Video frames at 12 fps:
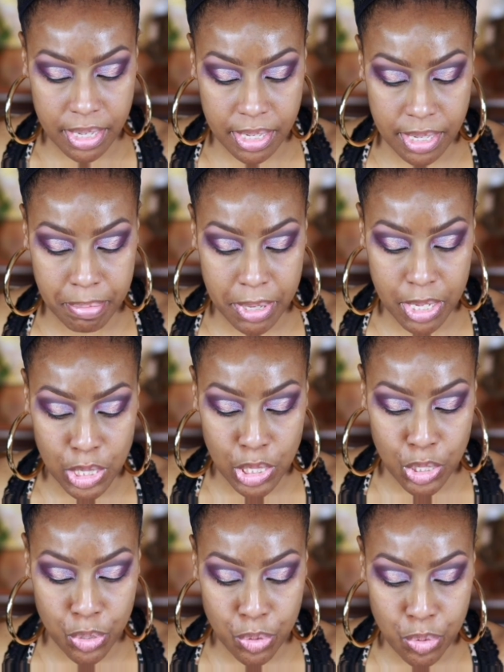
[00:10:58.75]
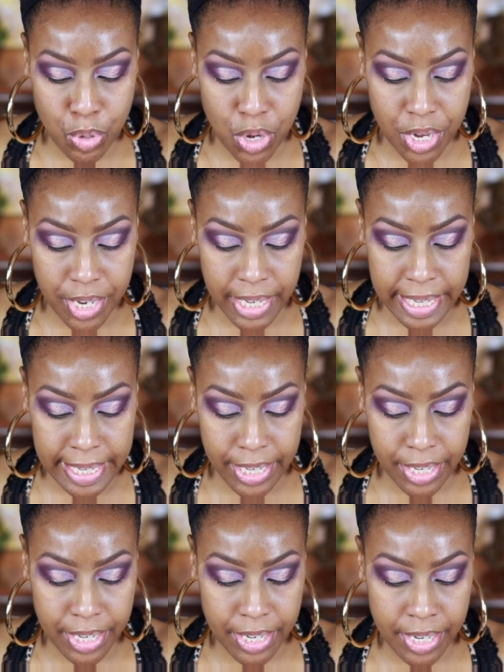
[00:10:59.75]
some glue on
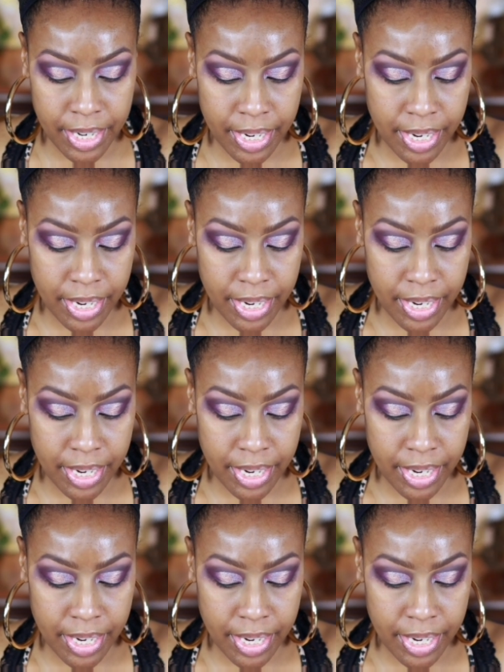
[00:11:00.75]
here